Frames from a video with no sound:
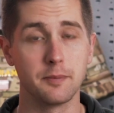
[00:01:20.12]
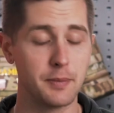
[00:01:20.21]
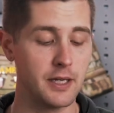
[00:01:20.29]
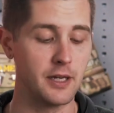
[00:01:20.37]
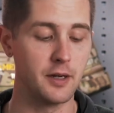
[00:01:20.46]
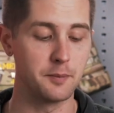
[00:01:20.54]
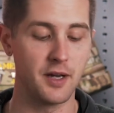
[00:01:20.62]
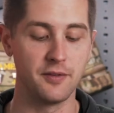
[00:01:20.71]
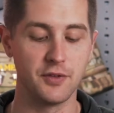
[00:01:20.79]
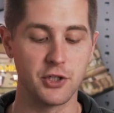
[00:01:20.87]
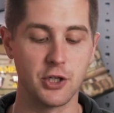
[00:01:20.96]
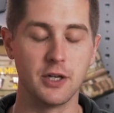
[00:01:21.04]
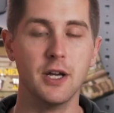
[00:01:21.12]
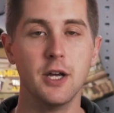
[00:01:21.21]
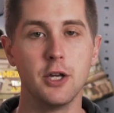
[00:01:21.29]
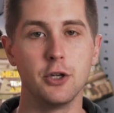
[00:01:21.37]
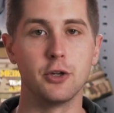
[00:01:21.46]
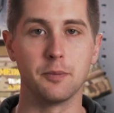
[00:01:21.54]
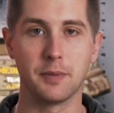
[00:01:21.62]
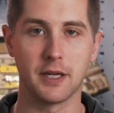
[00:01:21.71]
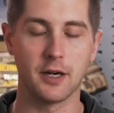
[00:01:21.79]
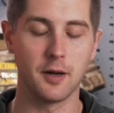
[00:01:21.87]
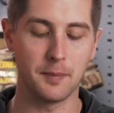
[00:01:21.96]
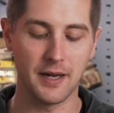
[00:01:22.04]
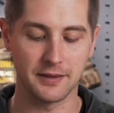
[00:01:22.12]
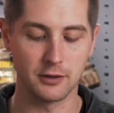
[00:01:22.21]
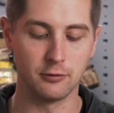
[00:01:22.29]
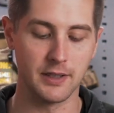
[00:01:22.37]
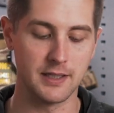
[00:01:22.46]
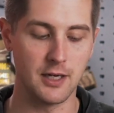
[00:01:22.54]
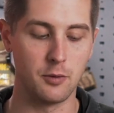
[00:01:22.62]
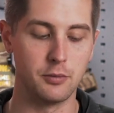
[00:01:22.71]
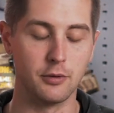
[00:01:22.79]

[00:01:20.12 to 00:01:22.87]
in picking up night vision, you can pick it up at the link down